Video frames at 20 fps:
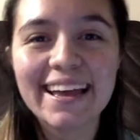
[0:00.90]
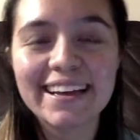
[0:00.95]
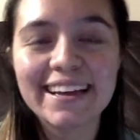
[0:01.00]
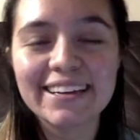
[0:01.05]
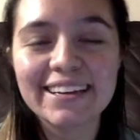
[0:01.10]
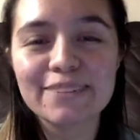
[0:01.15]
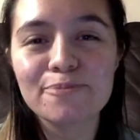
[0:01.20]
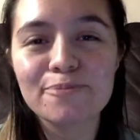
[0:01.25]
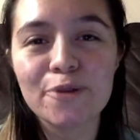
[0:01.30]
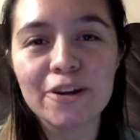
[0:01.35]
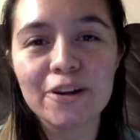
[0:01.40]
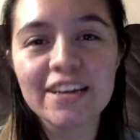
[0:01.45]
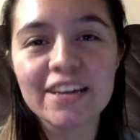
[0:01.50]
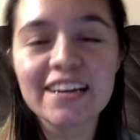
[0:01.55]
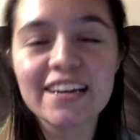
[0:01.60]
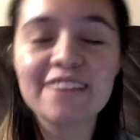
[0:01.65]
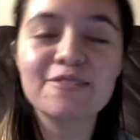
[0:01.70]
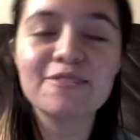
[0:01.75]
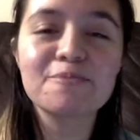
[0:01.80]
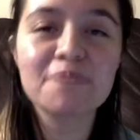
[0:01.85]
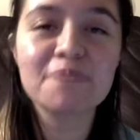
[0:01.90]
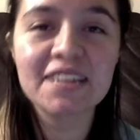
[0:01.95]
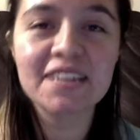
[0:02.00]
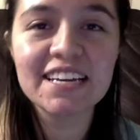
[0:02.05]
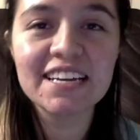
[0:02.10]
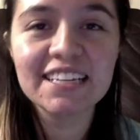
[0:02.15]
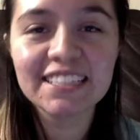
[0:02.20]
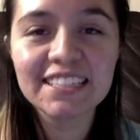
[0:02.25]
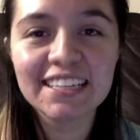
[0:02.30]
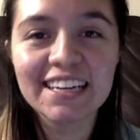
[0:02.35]
Good morning,
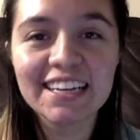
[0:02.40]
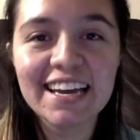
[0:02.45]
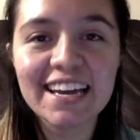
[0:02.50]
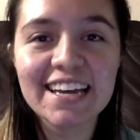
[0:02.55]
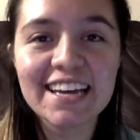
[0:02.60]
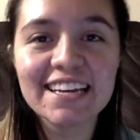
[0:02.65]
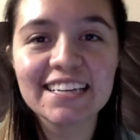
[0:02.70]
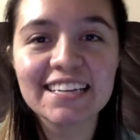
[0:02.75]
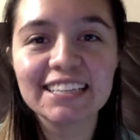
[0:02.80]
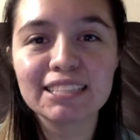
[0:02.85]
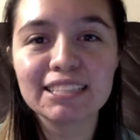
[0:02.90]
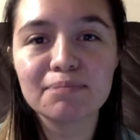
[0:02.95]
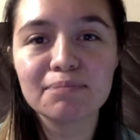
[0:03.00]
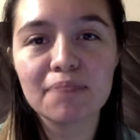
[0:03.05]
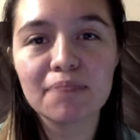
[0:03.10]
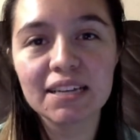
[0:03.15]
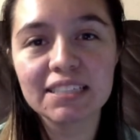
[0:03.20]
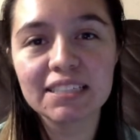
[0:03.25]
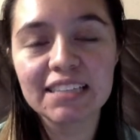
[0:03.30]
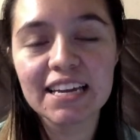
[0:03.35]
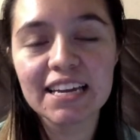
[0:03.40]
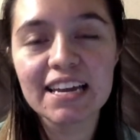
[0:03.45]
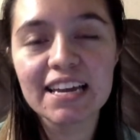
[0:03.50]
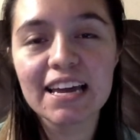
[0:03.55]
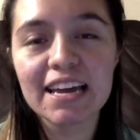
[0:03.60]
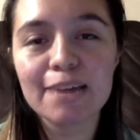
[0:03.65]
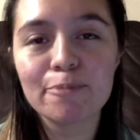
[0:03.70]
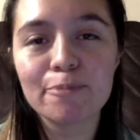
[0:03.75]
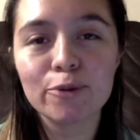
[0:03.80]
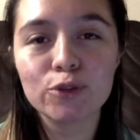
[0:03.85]
everybody. Today is Monday,
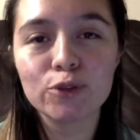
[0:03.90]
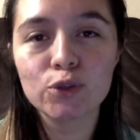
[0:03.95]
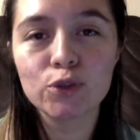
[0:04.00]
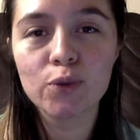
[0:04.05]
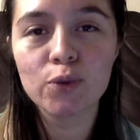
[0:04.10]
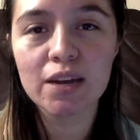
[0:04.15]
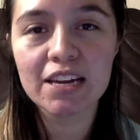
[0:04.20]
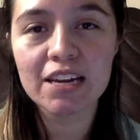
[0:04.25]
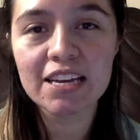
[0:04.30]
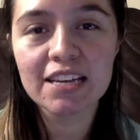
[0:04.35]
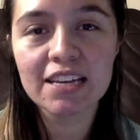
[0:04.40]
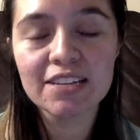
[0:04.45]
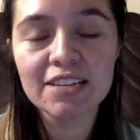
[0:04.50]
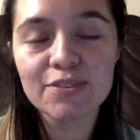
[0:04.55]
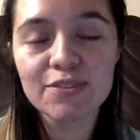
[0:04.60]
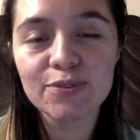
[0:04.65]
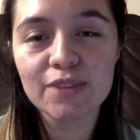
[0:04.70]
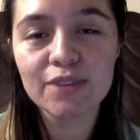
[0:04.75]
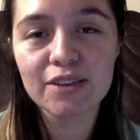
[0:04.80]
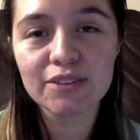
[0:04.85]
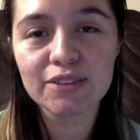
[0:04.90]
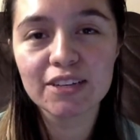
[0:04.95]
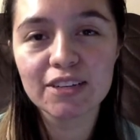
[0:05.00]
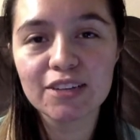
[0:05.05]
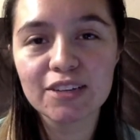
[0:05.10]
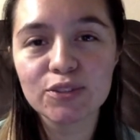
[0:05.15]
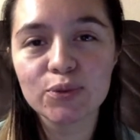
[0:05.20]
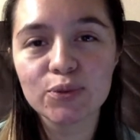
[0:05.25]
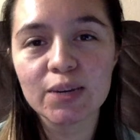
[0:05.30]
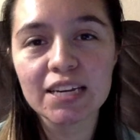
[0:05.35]
April 20,
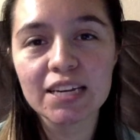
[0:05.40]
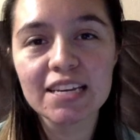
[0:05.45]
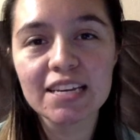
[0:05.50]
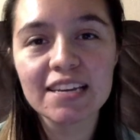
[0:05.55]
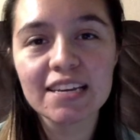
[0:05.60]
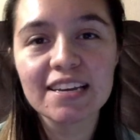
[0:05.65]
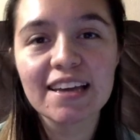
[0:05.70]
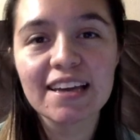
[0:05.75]
2020.